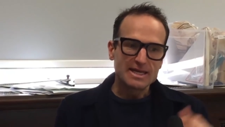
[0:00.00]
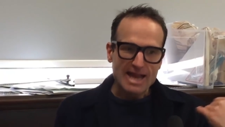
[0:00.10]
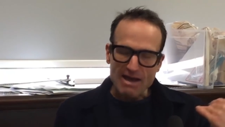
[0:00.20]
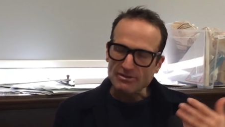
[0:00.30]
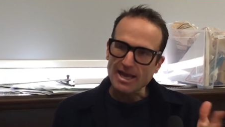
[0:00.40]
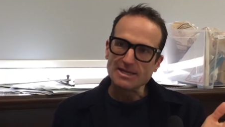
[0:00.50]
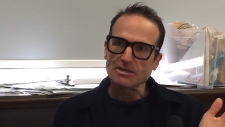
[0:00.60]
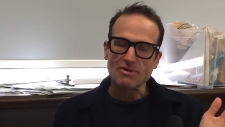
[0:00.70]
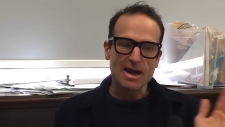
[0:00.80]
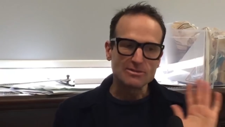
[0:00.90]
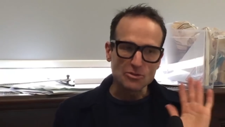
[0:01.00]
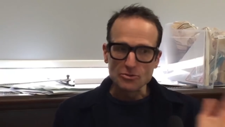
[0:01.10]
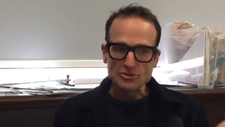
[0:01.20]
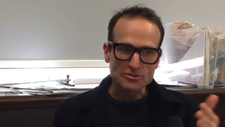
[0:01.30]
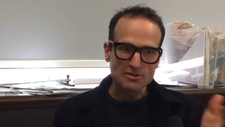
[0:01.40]
navigate around
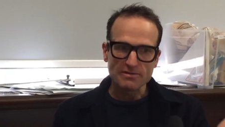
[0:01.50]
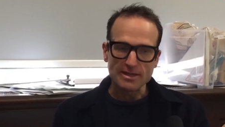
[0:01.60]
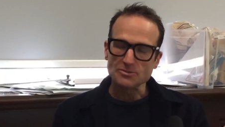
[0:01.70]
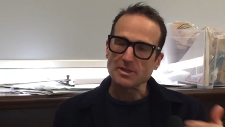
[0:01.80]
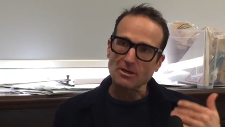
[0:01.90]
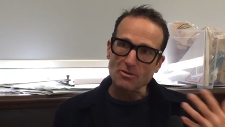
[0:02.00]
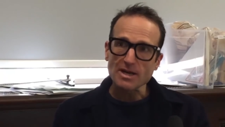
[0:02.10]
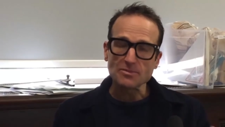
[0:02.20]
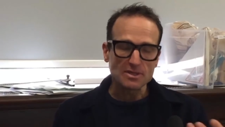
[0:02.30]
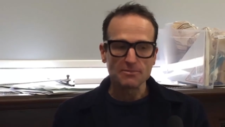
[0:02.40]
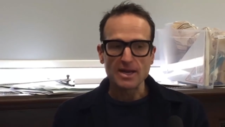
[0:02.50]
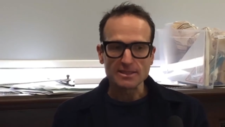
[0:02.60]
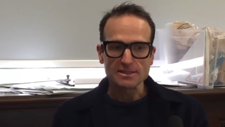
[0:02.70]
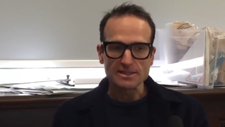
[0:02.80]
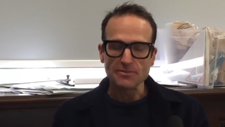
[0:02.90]
all sorts of things with incredible
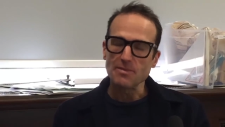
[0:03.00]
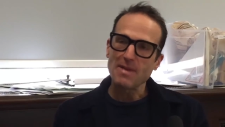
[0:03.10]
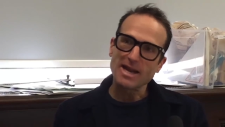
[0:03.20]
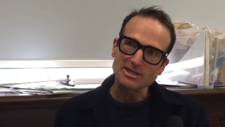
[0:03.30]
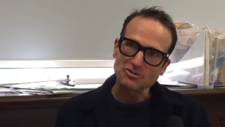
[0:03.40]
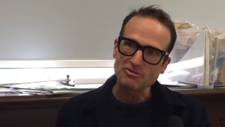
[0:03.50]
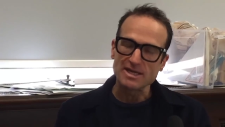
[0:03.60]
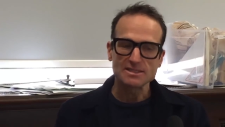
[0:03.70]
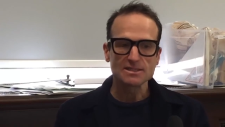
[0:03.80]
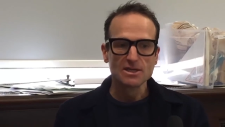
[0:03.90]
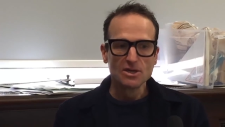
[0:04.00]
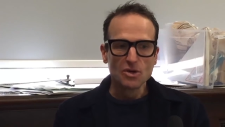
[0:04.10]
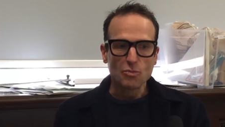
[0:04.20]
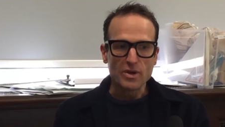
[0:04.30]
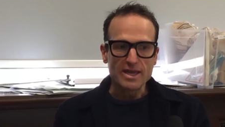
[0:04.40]
complexity. We manage risk.
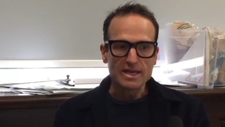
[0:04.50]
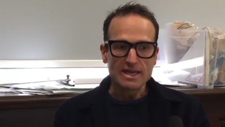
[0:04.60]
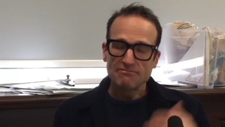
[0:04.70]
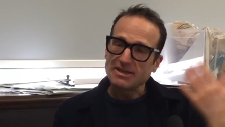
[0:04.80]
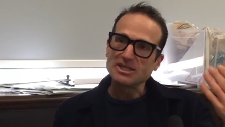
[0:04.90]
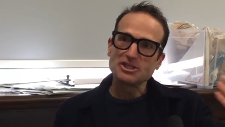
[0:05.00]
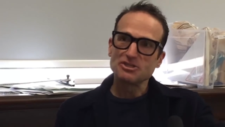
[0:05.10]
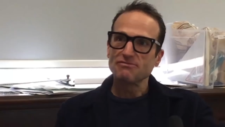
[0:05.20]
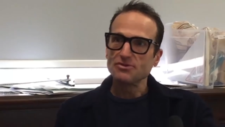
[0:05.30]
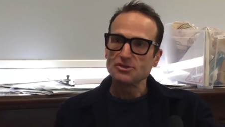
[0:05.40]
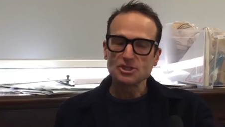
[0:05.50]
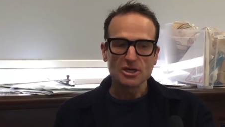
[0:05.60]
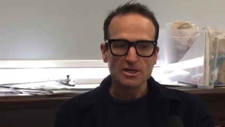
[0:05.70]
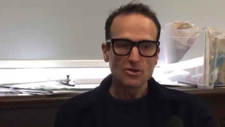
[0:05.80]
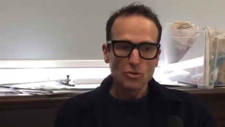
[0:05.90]
We envisage the
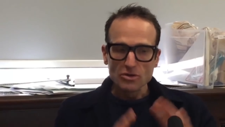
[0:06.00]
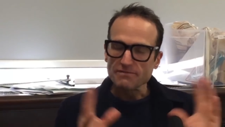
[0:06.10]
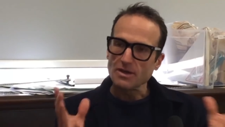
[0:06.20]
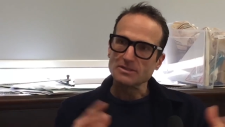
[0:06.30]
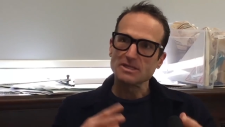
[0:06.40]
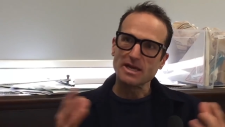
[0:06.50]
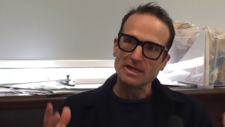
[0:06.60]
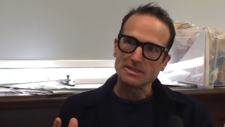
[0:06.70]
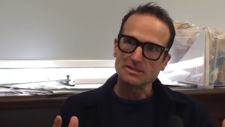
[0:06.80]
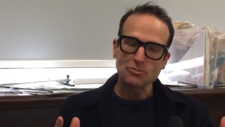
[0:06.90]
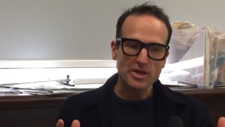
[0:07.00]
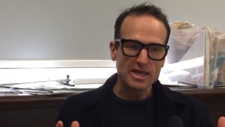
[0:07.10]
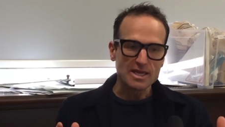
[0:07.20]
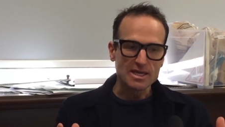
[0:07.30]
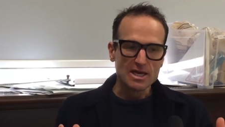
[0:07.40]
future. All of those things. We
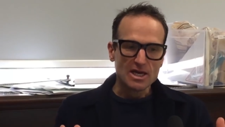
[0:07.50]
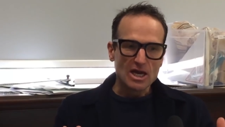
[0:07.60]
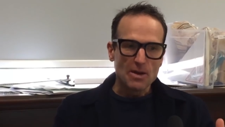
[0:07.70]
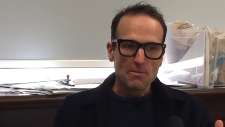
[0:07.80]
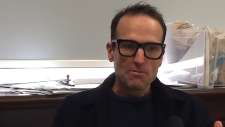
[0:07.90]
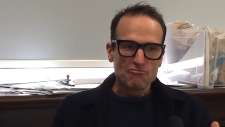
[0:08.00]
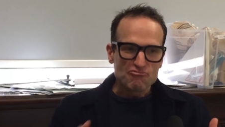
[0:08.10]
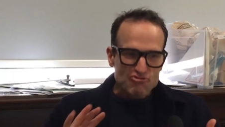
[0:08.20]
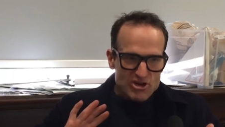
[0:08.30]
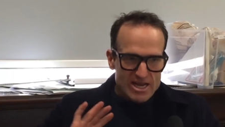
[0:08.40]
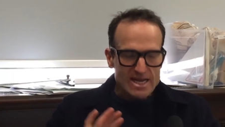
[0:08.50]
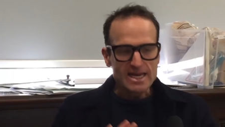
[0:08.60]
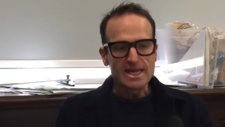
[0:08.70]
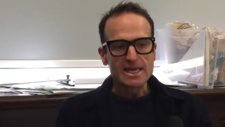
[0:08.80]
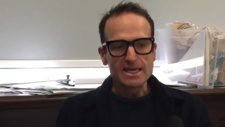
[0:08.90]

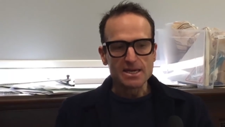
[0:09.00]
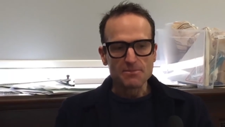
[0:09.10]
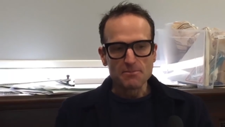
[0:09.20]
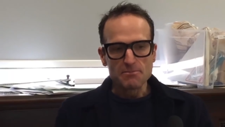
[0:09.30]
really